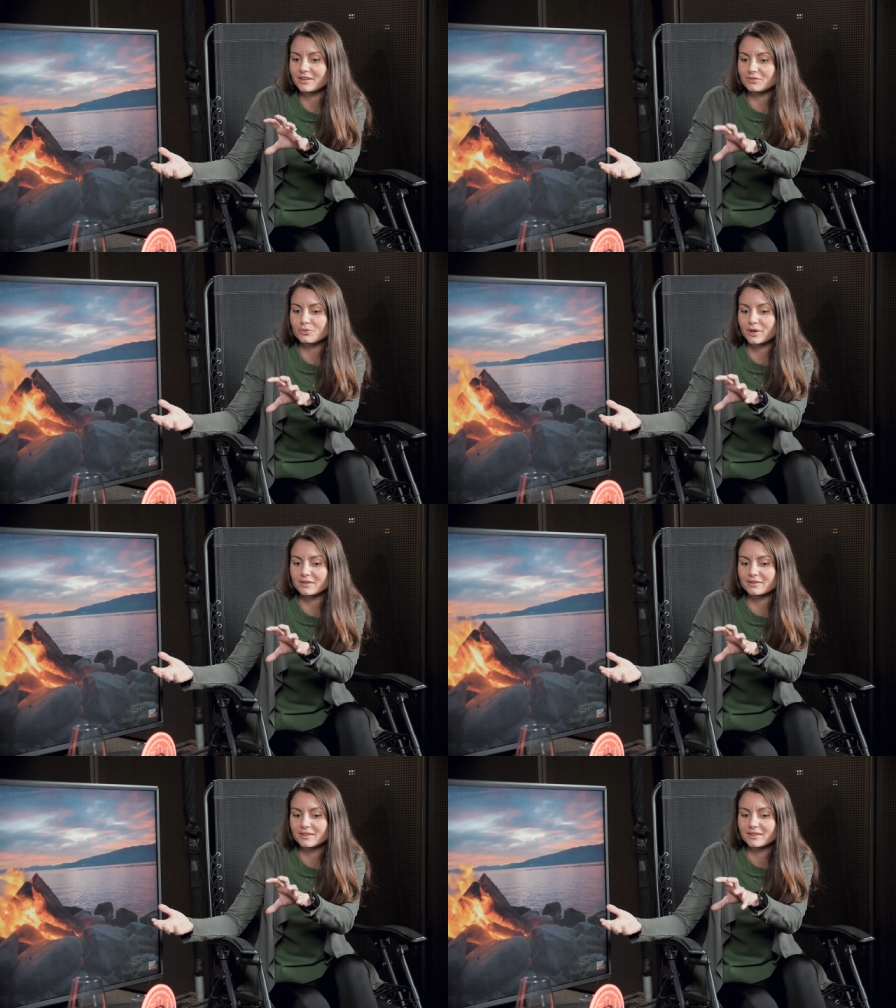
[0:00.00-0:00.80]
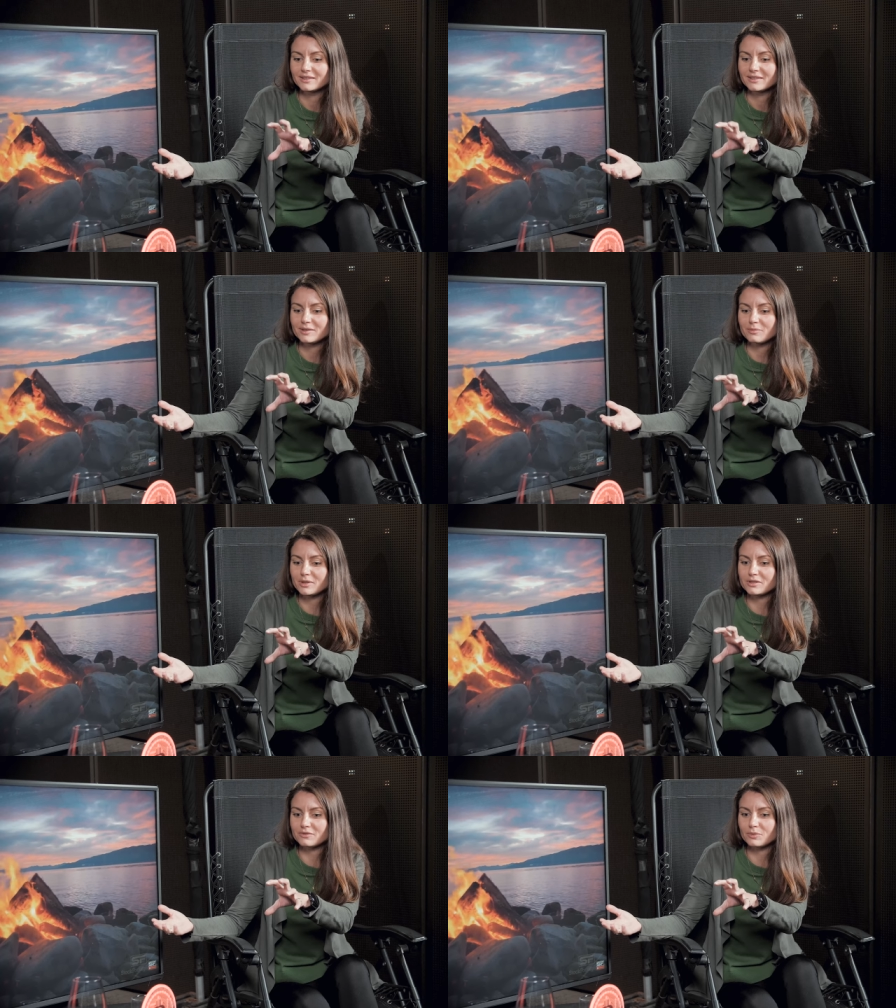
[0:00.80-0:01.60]
if one
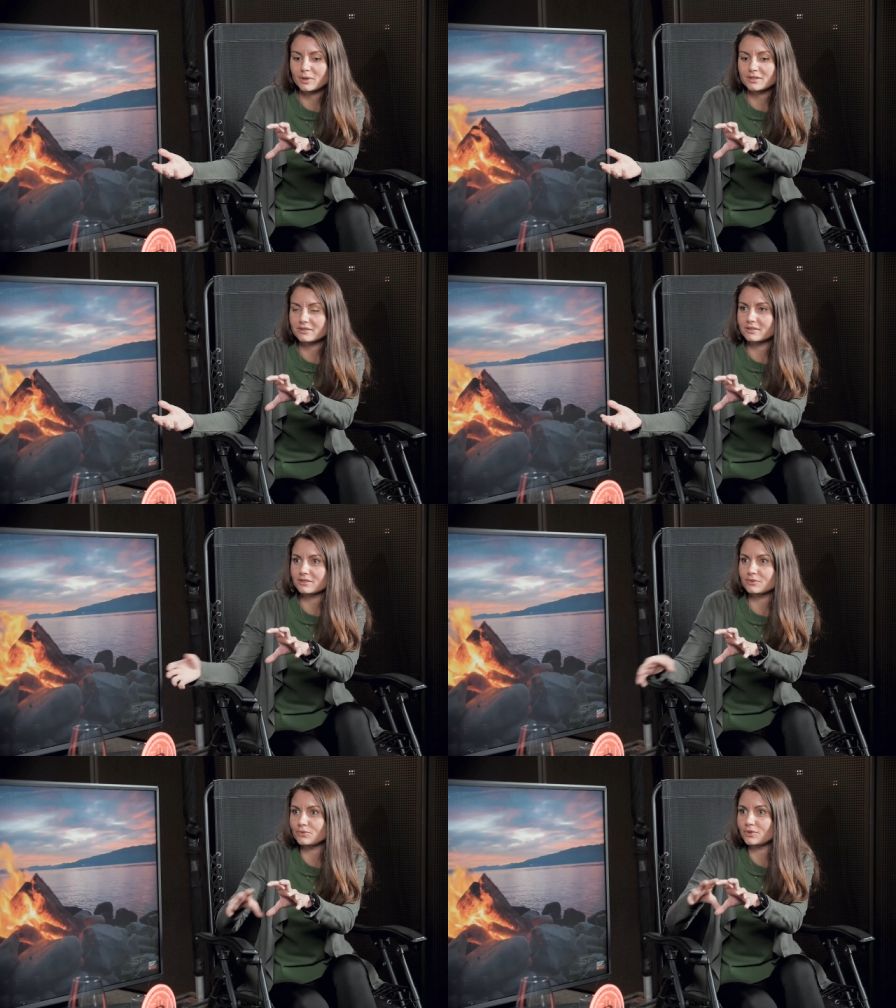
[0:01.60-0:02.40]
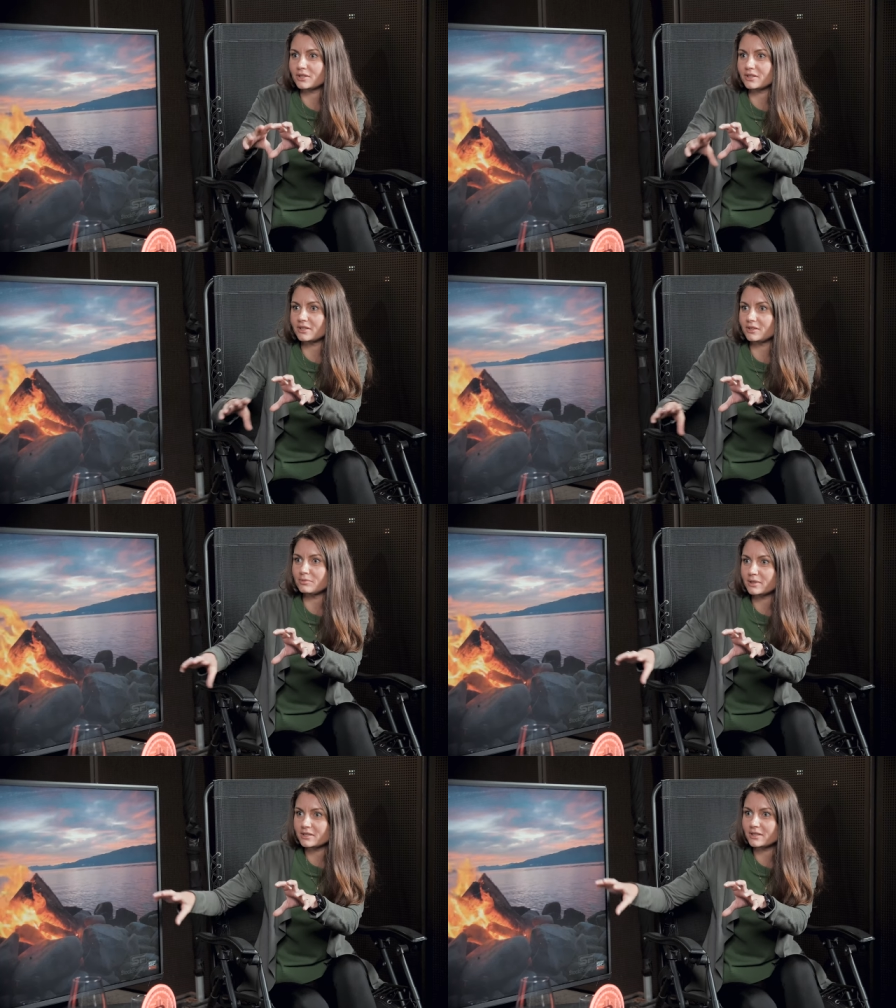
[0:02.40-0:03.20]
piece of the puzzle doesn't work, then
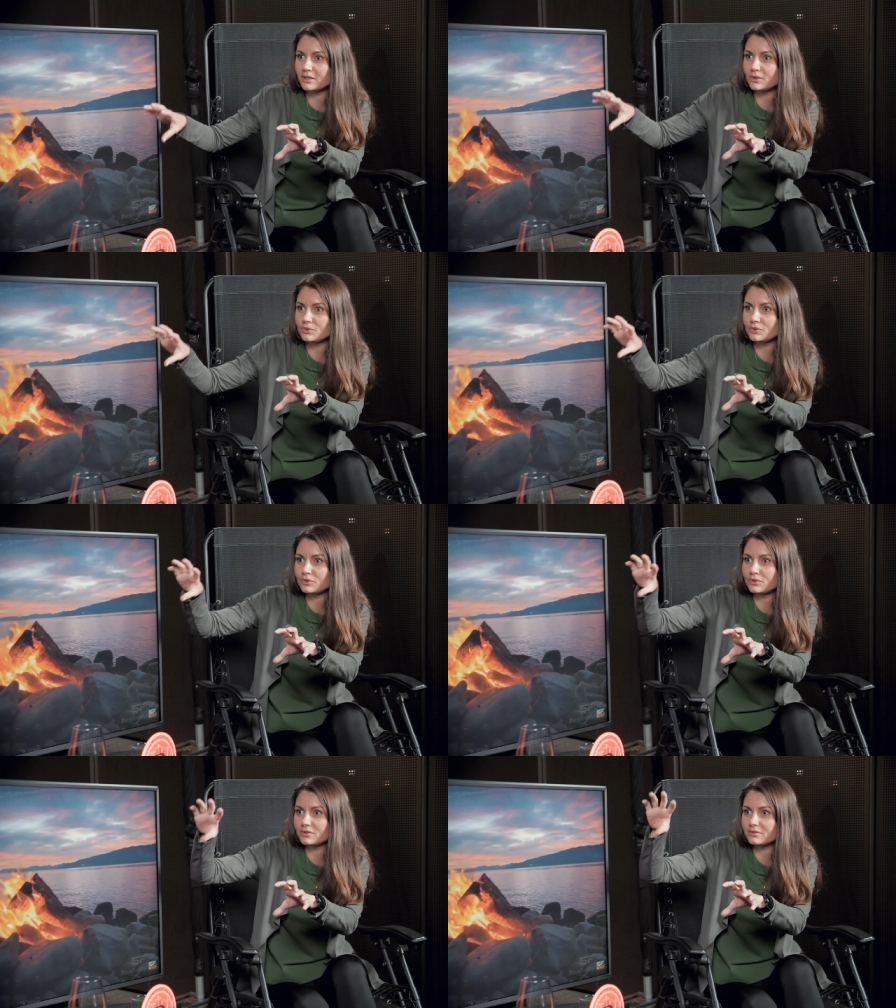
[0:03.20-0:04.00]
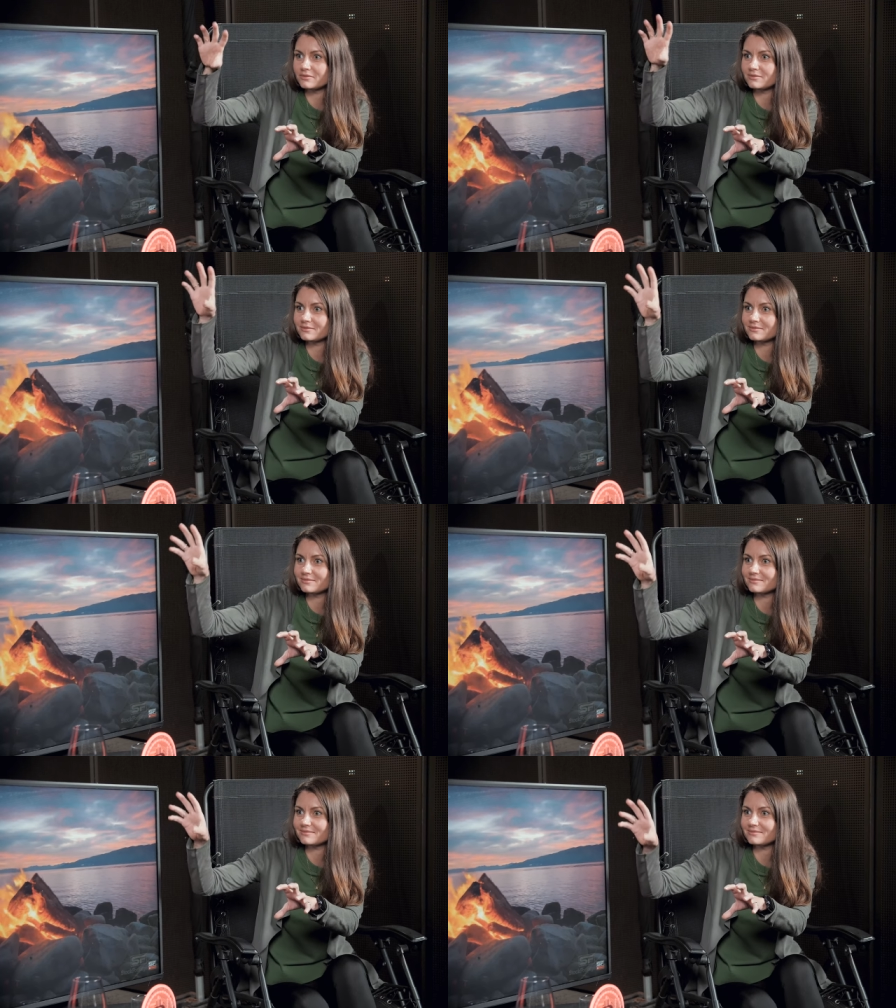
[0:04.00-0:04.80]
you basically lose all your
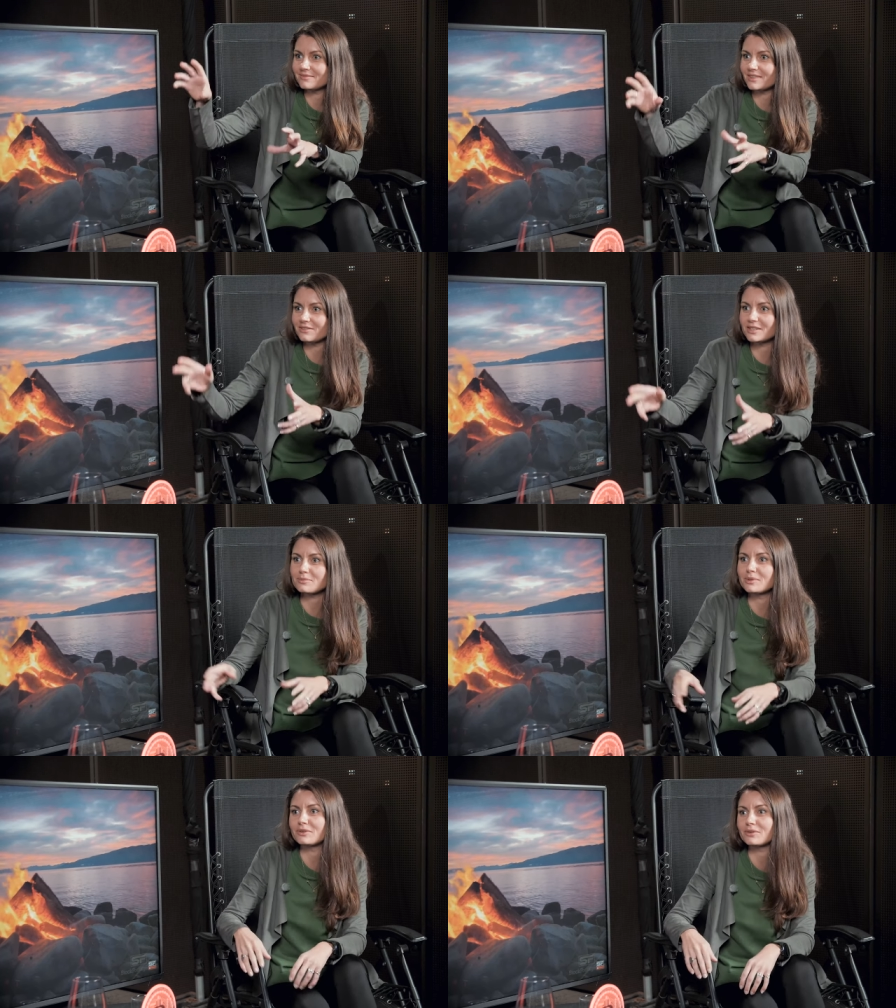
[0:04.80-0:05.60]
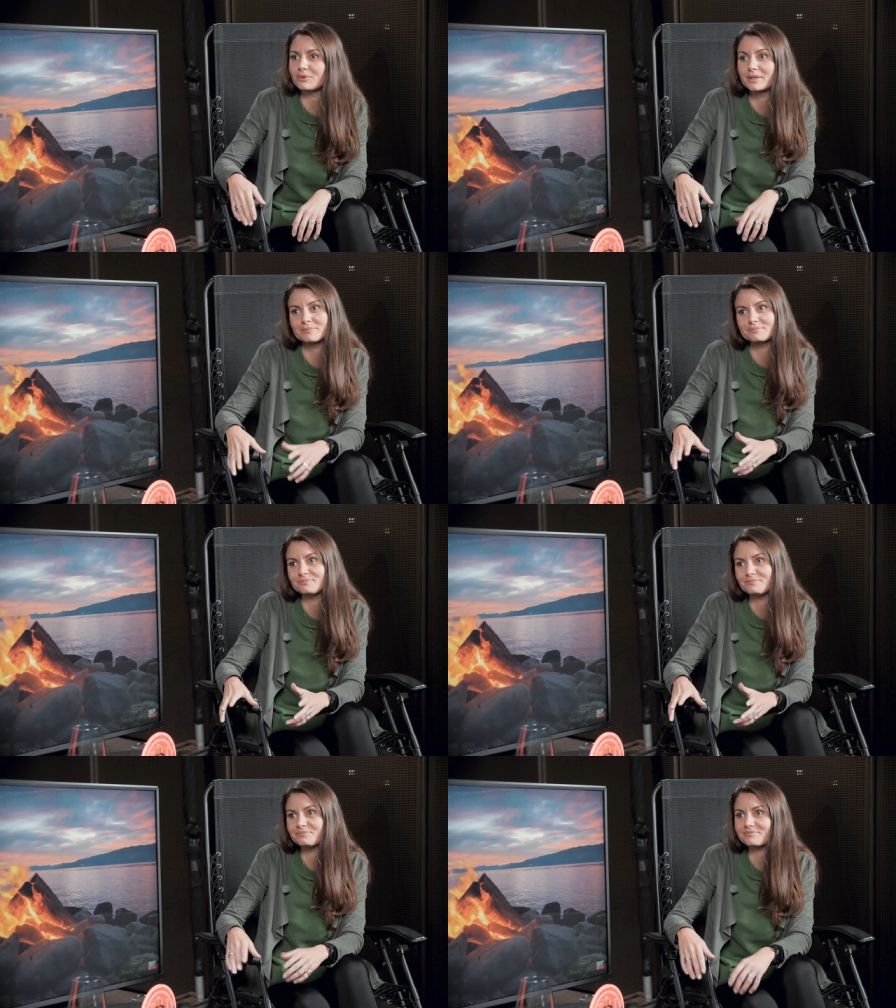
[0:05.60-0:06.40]
investment on the way.
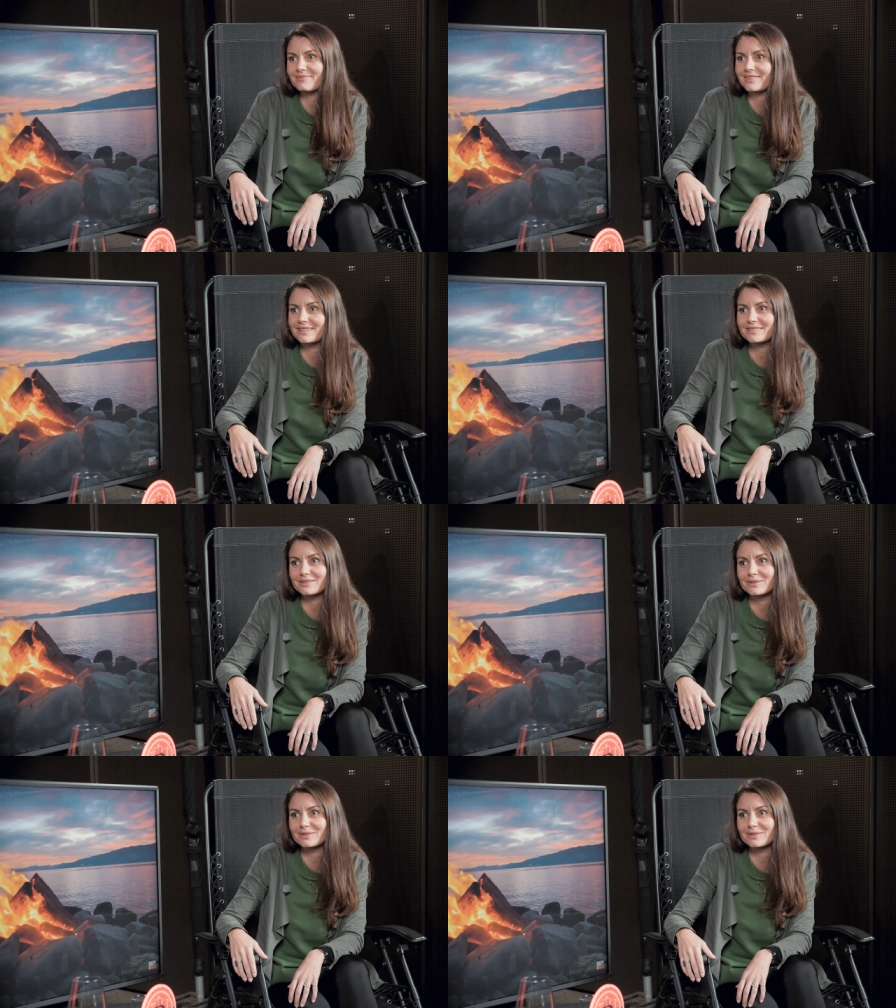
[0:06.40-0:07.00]
Mm.